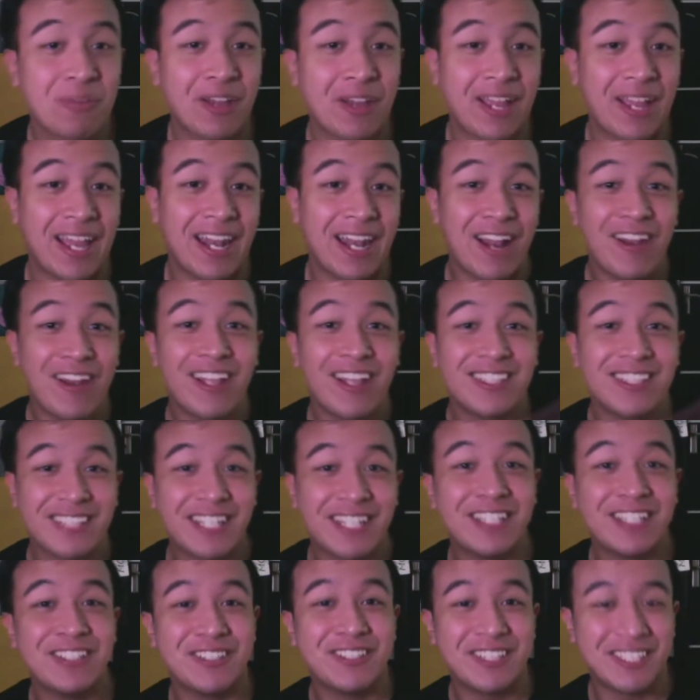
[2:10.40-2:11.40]
now let's get
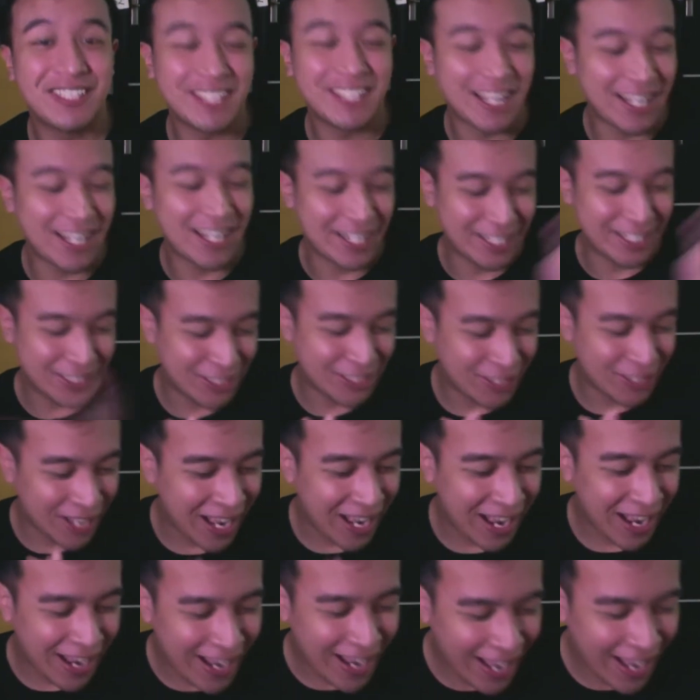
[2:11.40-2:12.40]
into Kitani. So yeah,
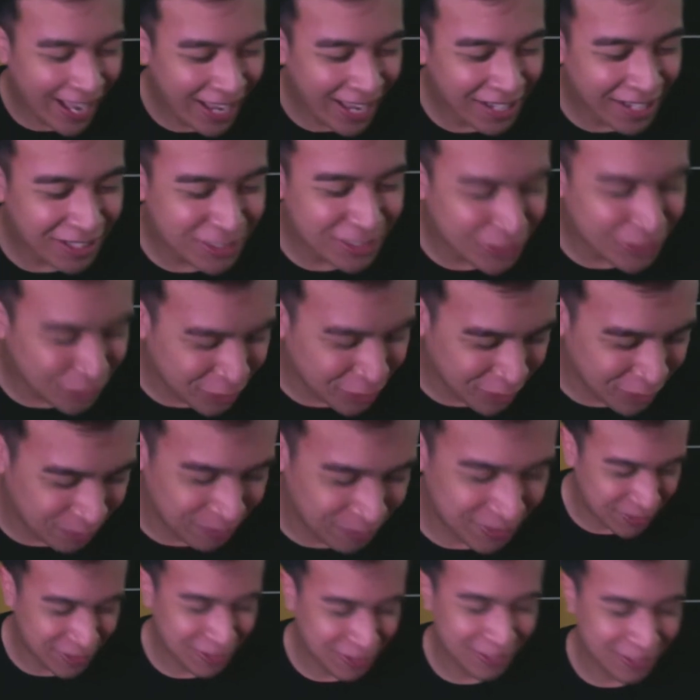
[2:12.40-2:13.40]
I had a
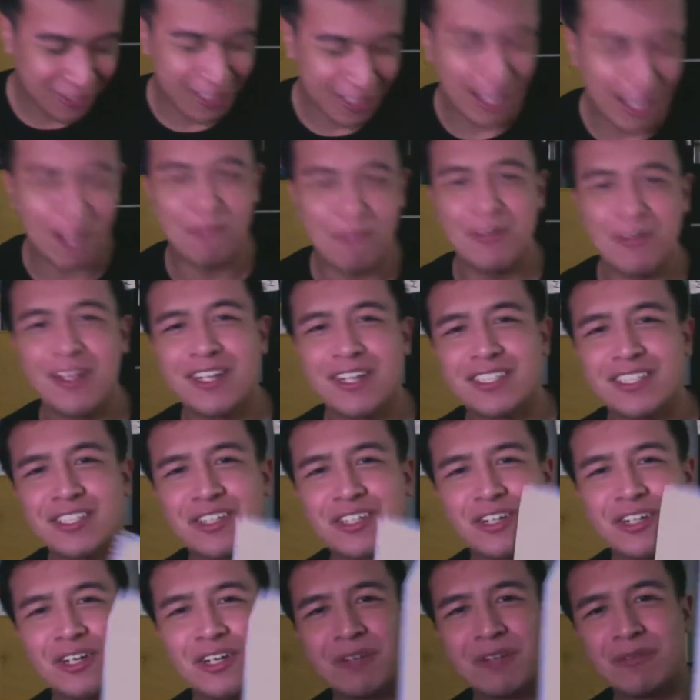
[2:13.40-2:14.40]
script. I made a
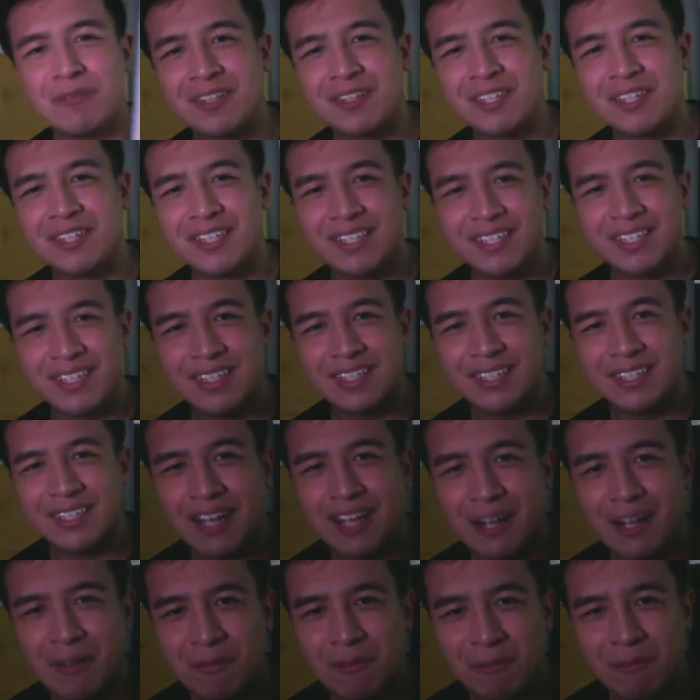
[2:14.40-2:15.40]
script.
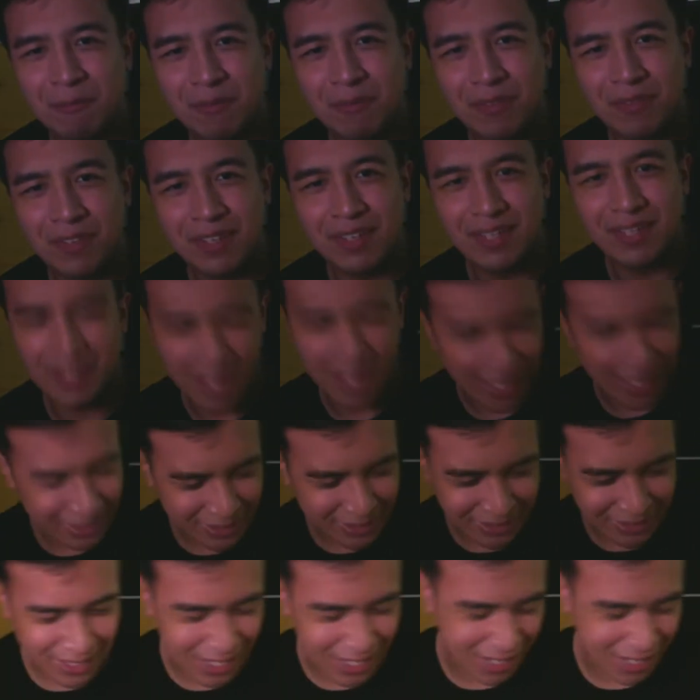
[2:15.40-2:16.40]
Last
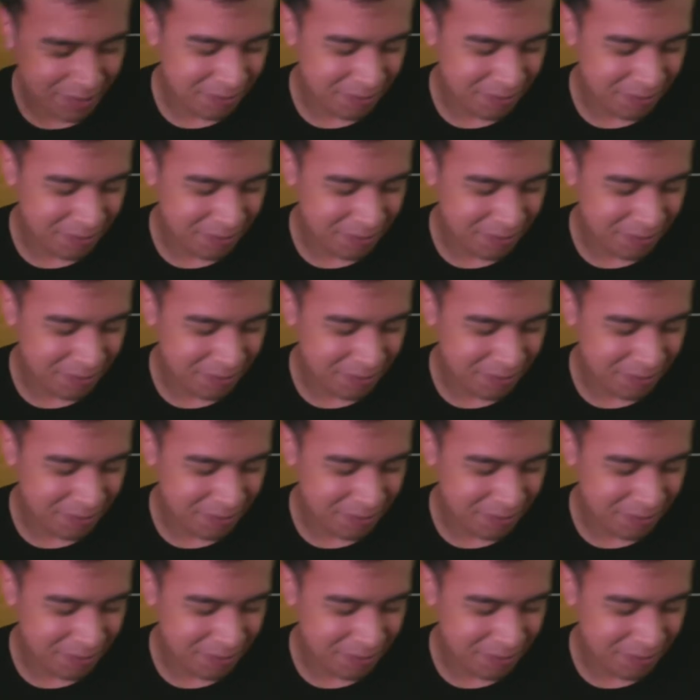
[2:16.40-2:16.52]
time